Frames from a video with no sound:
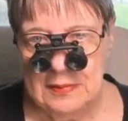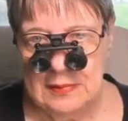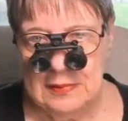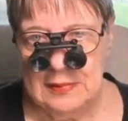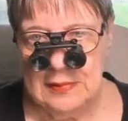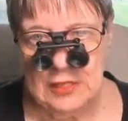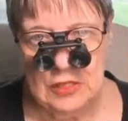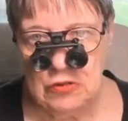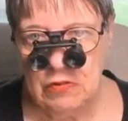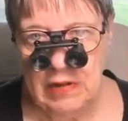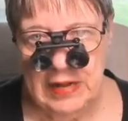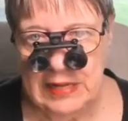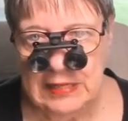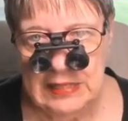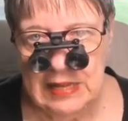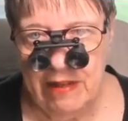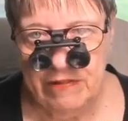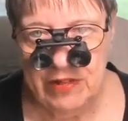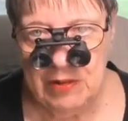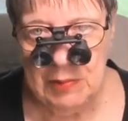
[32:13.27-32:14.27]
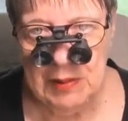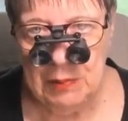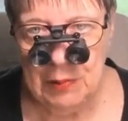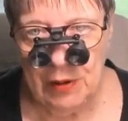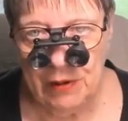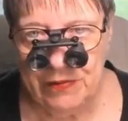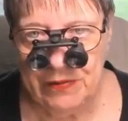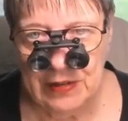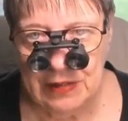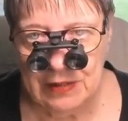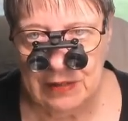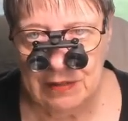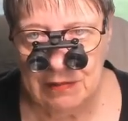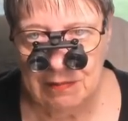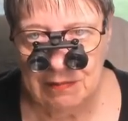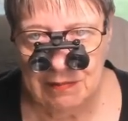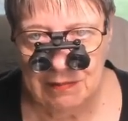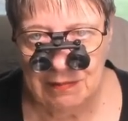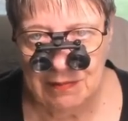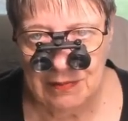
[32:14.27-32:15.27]
Does grass have to be perfect?
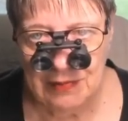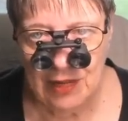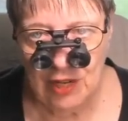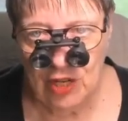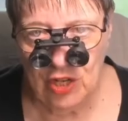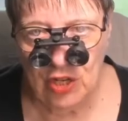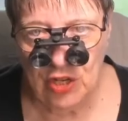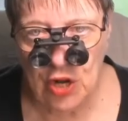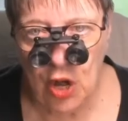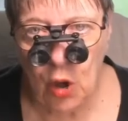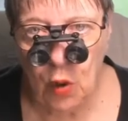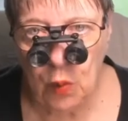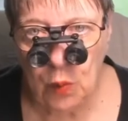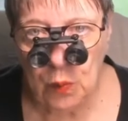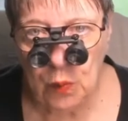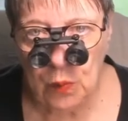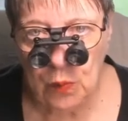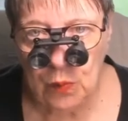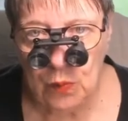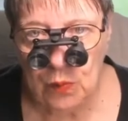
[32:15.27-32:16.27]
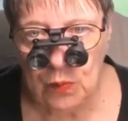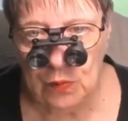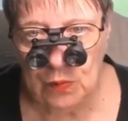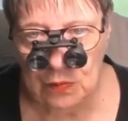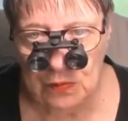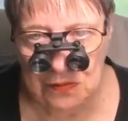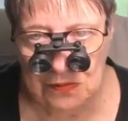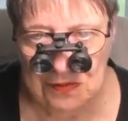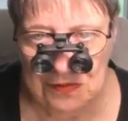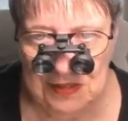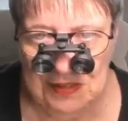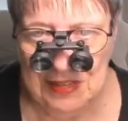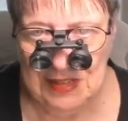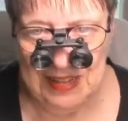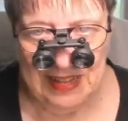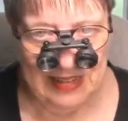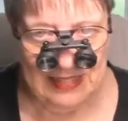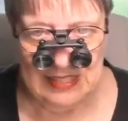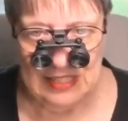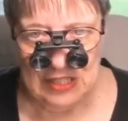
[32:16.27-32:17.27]
No.
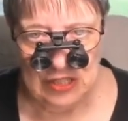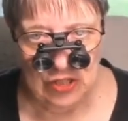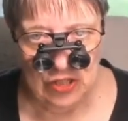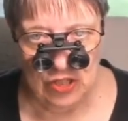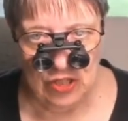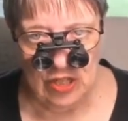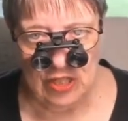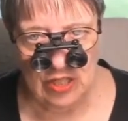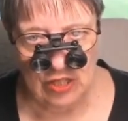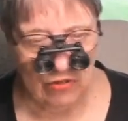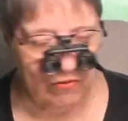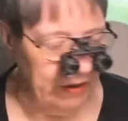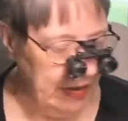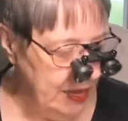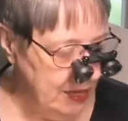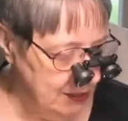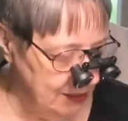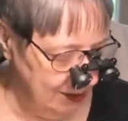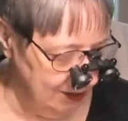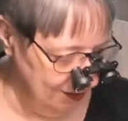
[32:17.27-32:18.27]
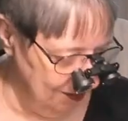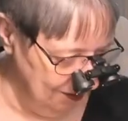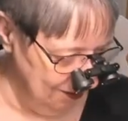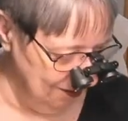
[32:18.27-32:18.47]
It's just grass.